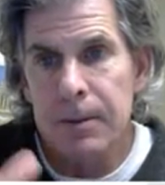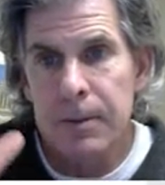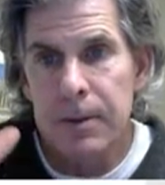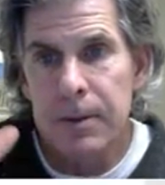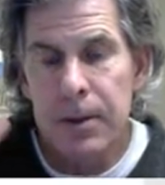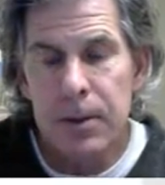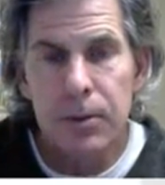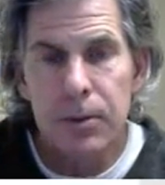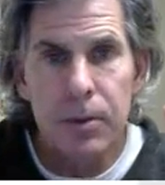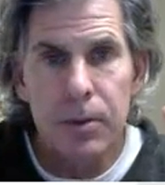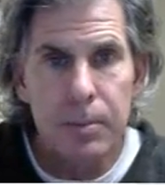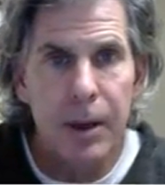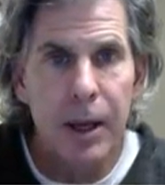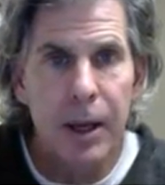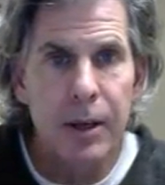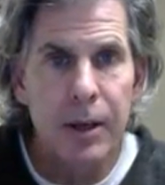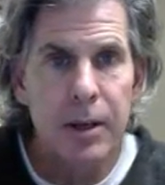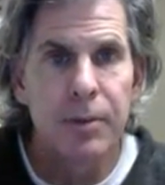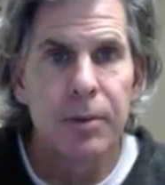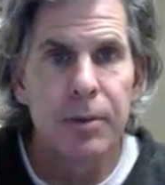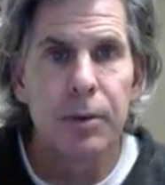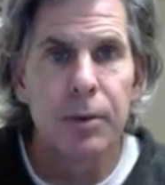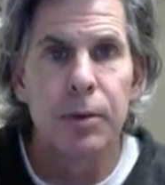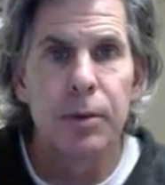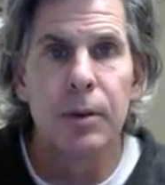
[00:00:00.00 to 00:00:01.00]
These are
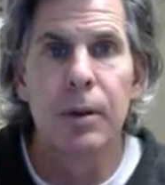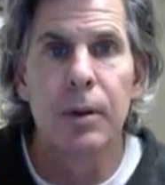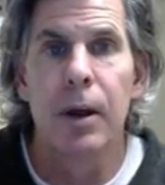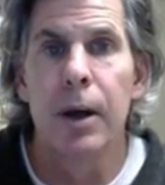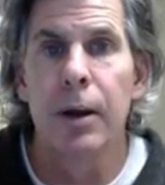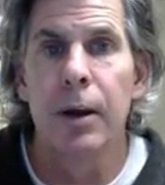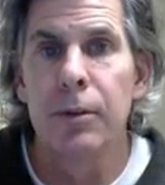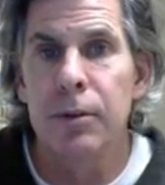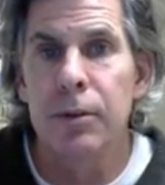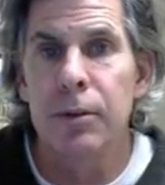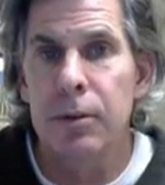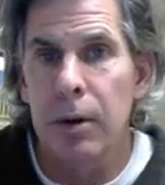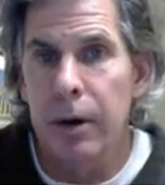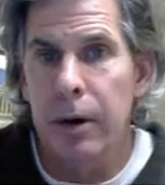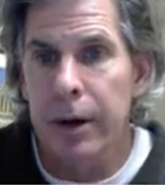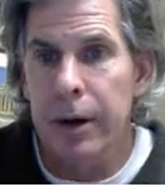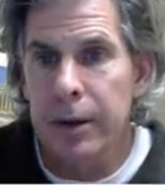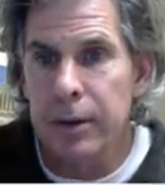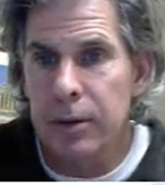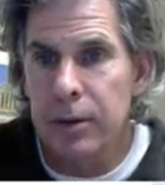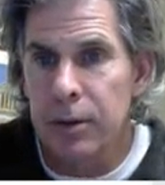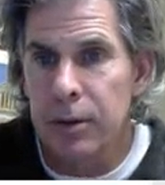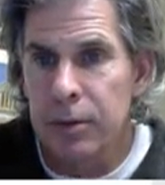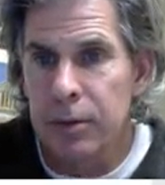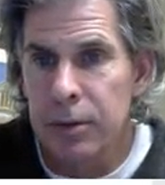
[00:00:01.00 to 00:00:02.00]
magnificent lines. Sorry,
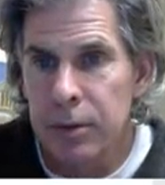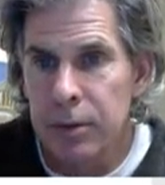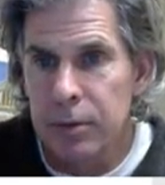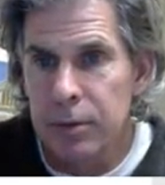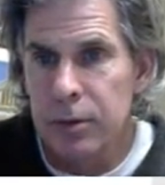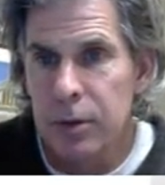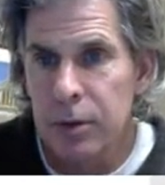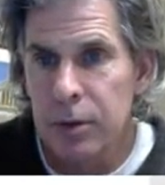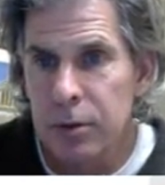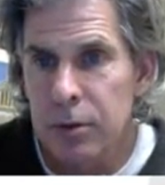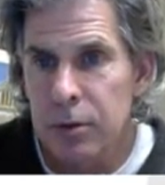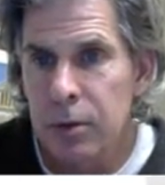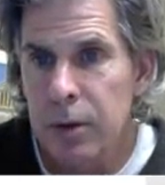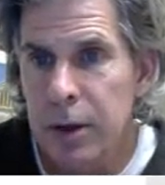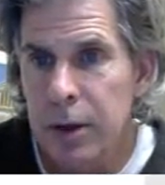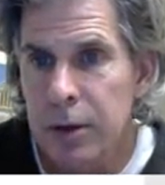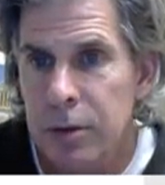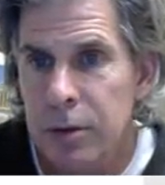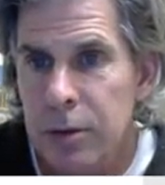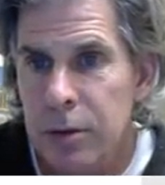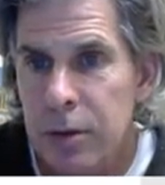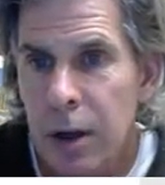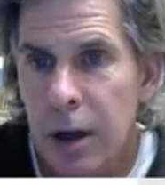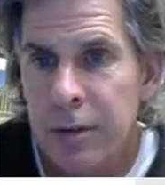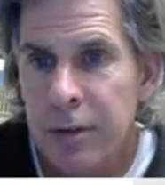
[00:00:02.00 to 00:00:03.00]
this is just great
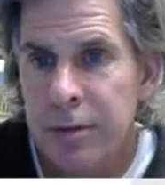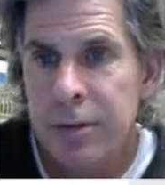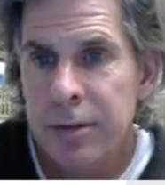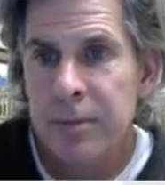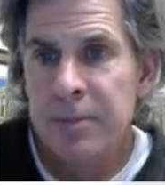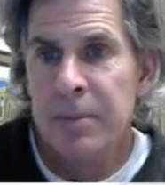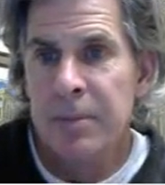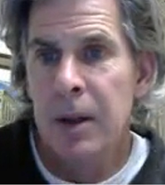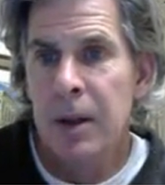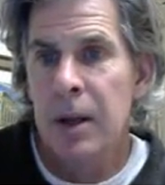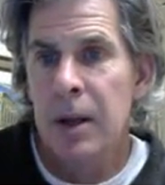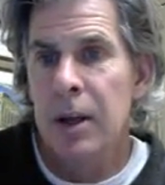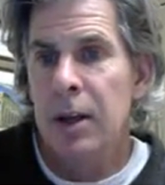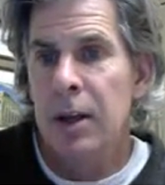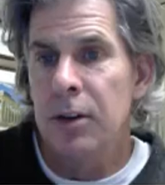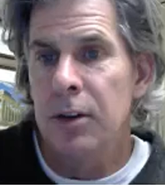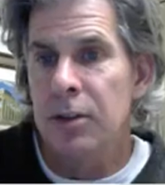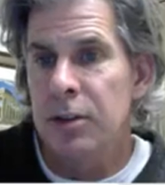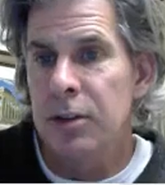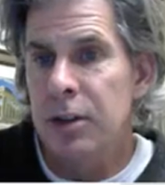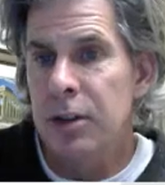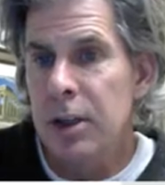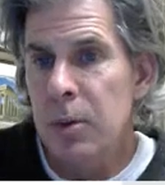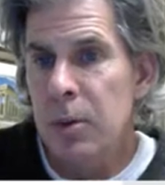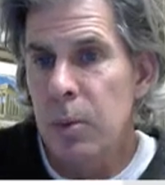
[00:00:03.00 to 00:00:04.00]
stuff.
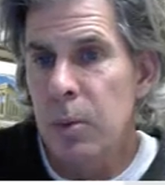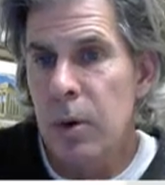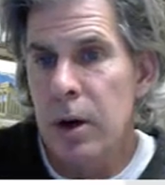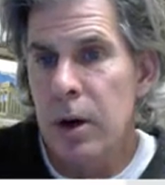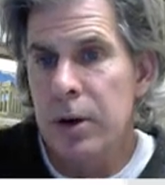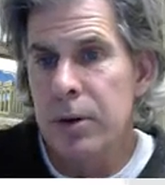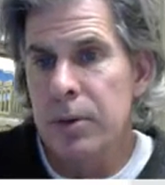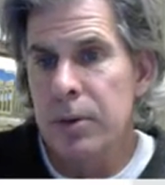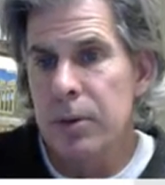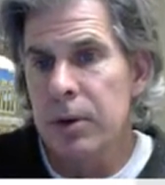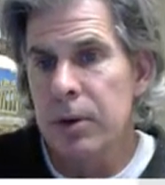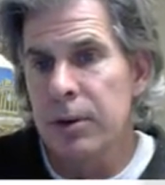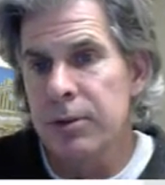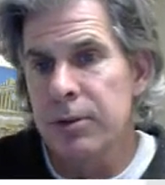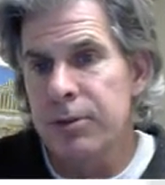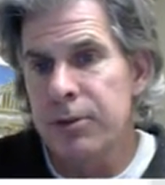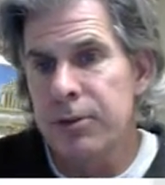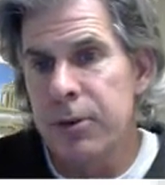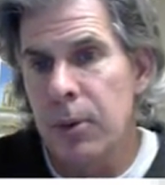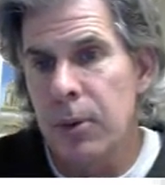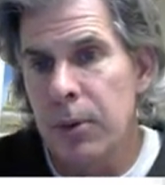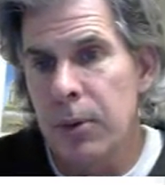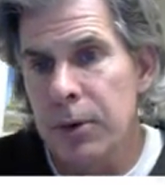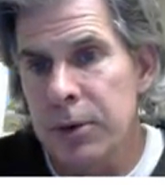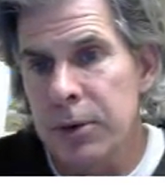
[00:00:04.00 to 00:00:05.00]
Sea wanderer,
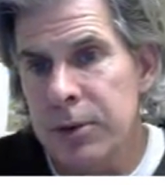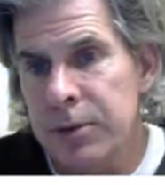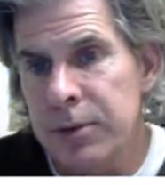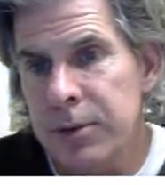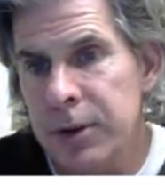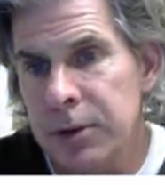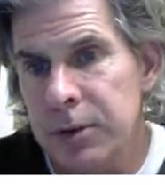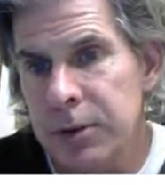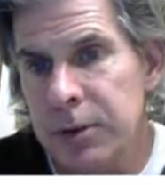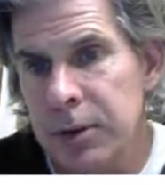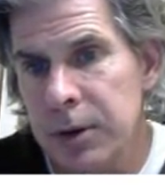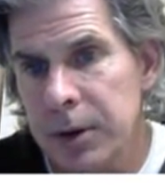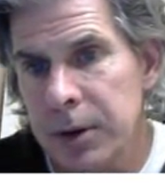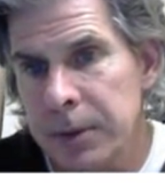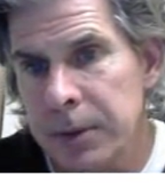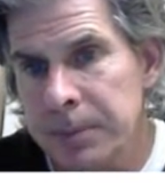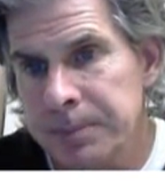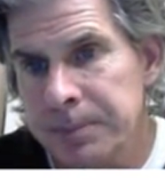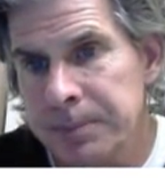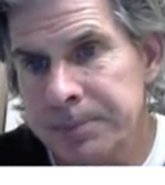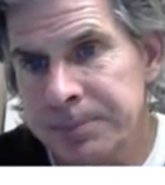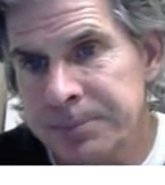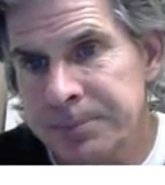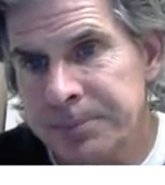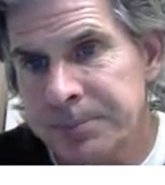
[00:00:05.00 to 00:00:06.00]
forest visitor,
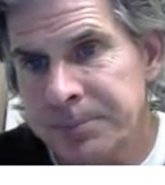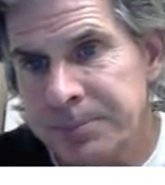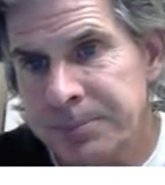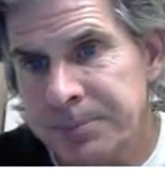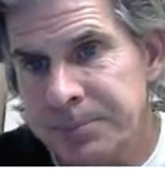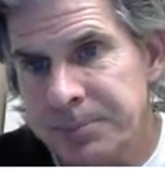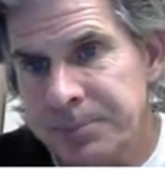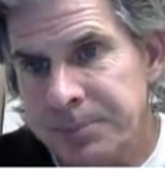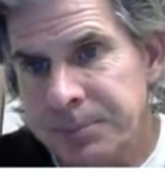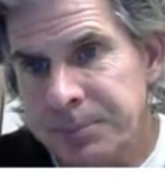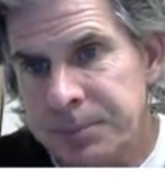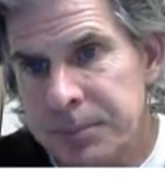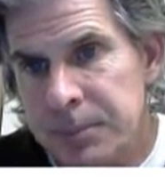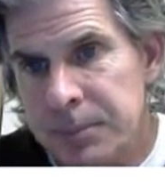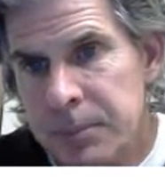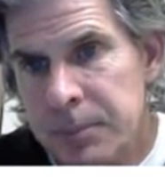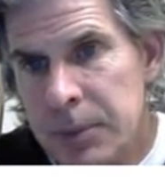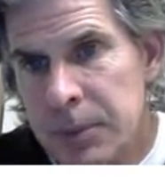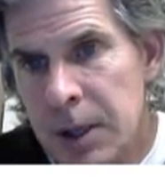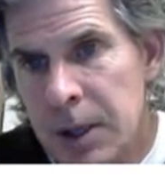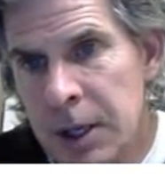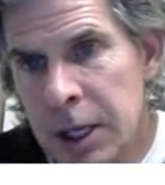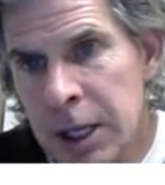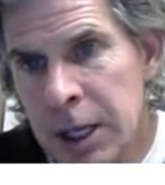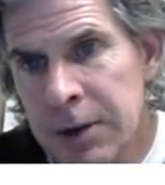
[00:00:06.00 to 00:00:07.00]

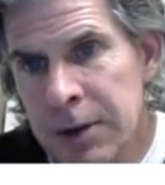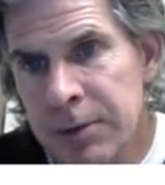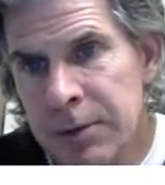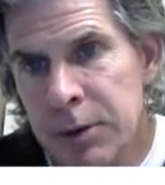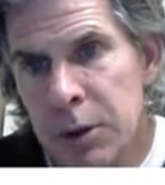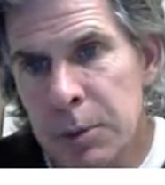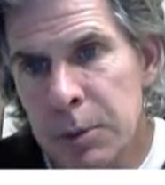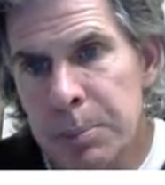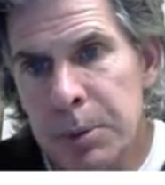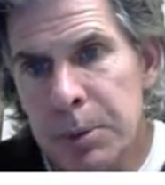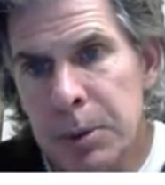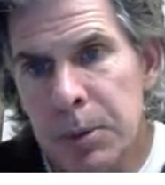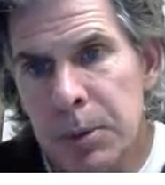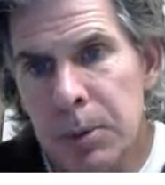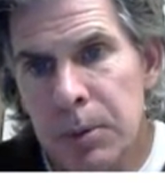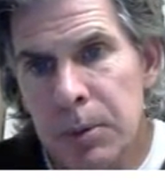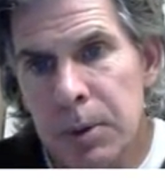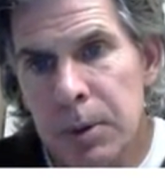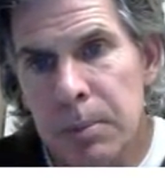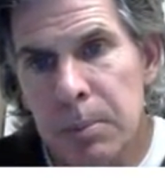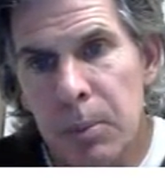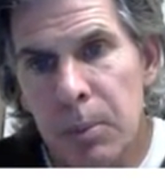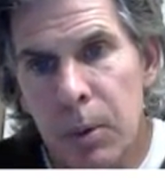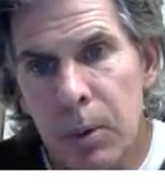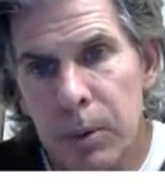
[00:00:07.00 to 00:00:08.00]
even the pure
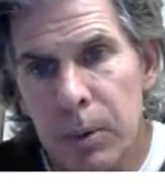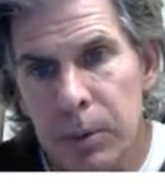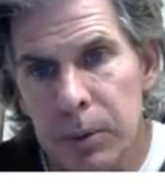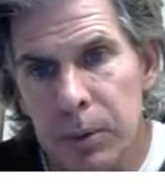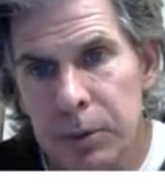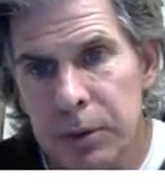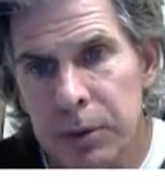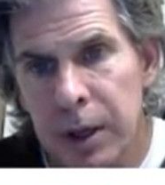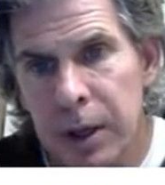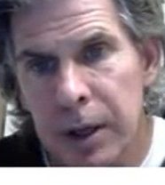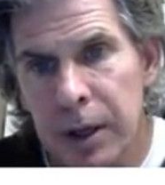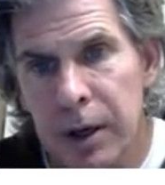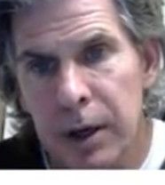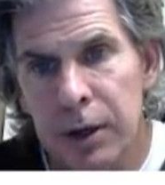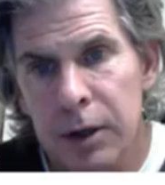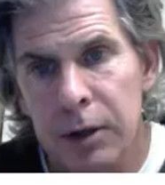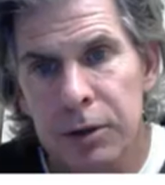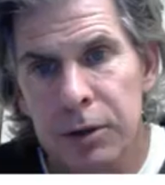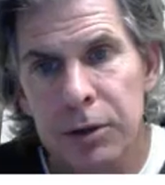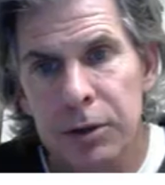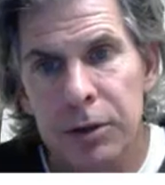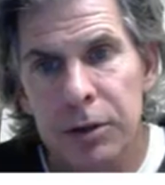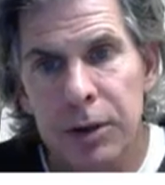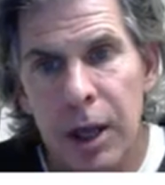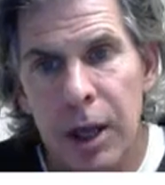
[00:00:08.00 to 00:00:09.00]
immortals cannot
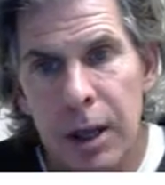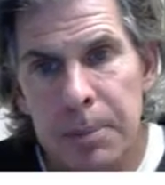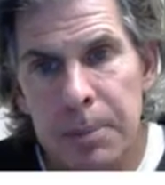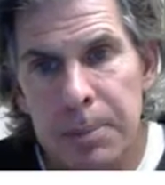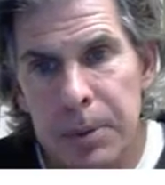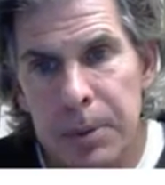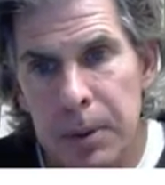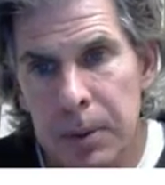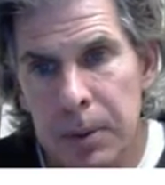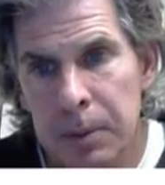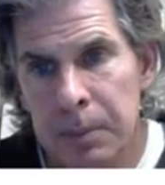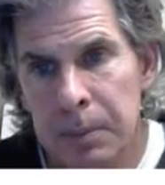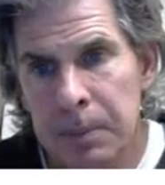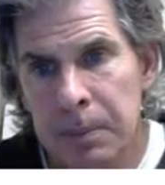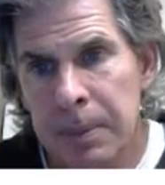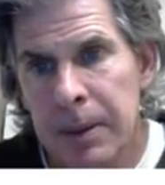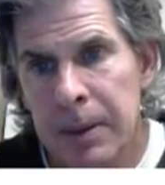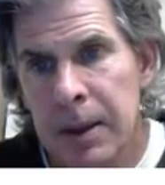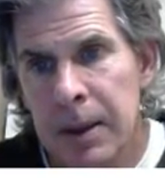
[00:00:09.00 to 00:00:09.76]
escape you.